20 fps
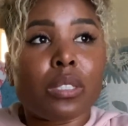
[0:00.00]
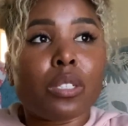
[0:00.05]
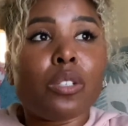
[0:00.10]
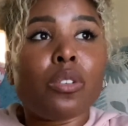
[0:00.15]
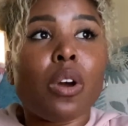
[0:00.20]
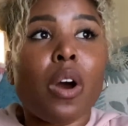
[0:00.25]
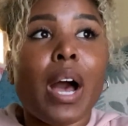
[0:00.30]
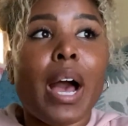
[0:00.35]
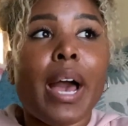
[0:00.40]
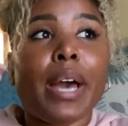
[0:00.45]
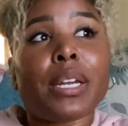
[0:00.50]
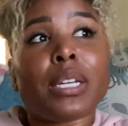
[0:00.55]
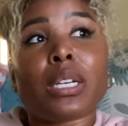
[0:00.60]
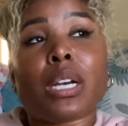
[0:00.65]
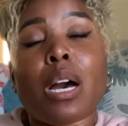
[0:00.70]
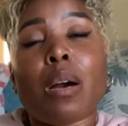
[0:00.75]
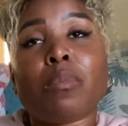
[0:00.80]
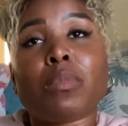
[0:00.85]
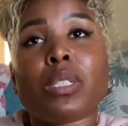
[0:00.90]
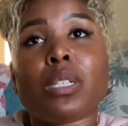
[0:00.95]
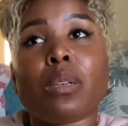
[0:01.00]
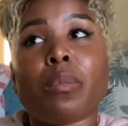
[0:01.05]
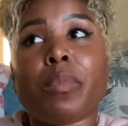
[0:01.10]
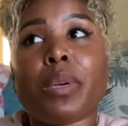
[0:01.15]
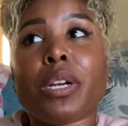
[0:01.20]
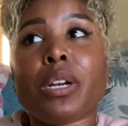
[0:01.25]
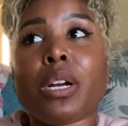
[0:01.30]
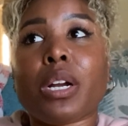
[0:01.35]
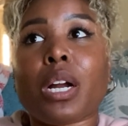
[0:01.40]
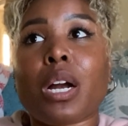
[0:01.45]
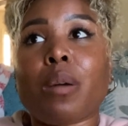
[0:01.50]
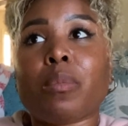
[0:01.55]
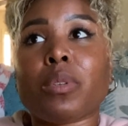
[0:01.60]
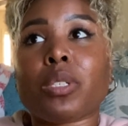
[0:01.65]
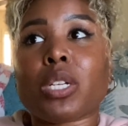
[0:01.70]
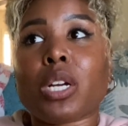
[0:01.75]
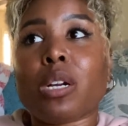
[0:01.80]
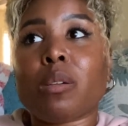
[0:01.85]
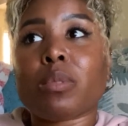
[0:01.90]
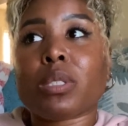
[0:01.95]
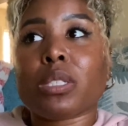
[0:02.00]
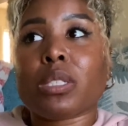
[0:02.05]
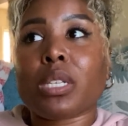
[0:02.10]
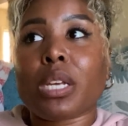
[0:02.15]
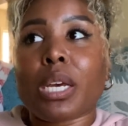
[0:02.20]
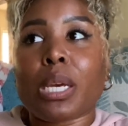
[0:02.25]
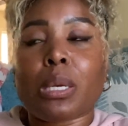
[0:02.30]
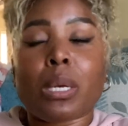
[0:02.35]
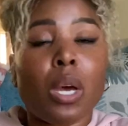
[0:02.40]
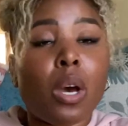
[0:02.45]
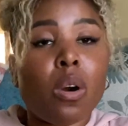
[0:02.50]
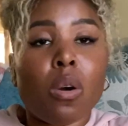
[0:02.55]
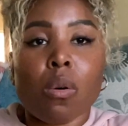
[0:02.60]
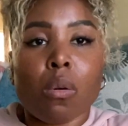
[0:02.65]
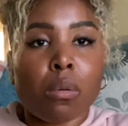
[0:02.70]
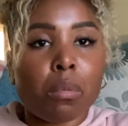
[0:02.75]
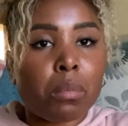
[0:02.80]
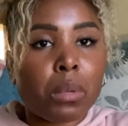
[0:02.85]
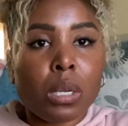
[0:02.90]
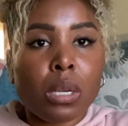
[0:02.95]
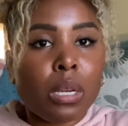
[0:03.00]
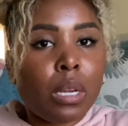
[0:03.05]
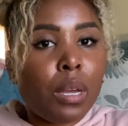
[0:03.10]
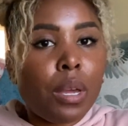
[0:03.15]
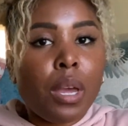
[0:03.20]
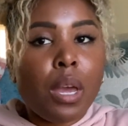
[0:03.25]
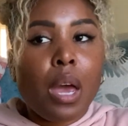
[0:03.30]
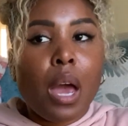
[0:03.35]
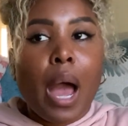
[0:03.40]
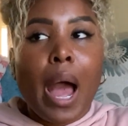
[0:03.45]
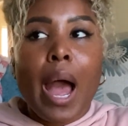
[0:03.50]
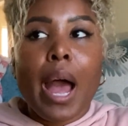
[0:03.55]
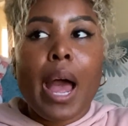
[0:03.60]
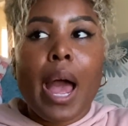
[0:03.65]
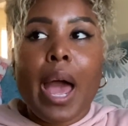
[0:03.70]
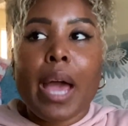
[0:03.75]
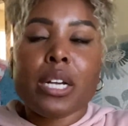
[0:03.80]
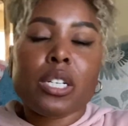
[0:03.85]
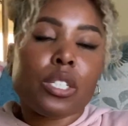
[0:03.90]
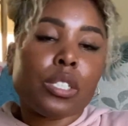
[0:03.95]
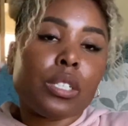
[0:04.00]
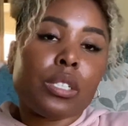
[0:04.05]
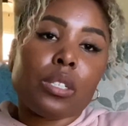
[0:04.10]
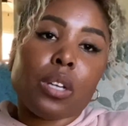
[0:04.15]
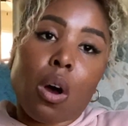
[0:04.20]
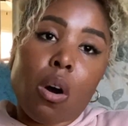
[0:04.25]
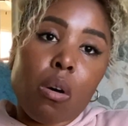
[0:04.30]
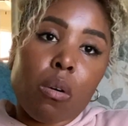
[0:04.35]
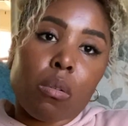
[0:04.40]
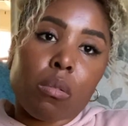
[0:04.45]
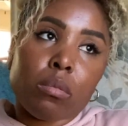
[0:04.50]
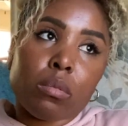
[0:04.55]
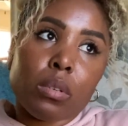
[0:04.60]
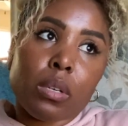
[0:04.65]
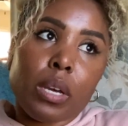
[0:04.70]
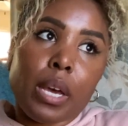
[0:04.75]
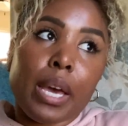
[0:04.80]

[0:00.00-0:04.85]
you know, I had to come to the mirror and come to terms and say, no, I actually don't.